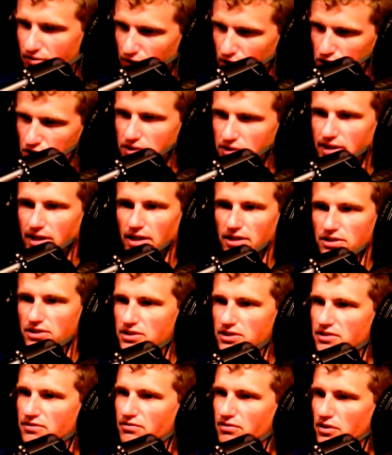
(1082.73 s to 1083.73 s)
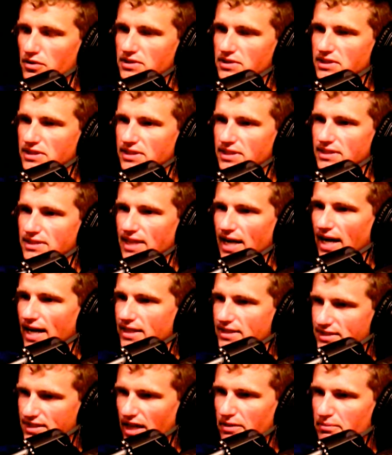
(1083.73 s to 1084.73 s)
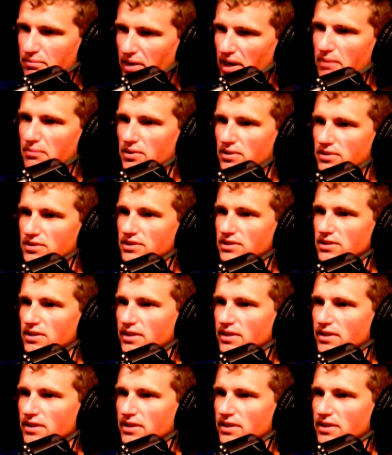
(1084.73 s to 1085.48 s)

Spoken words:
The Virgil character is influencing this guy to sign papers.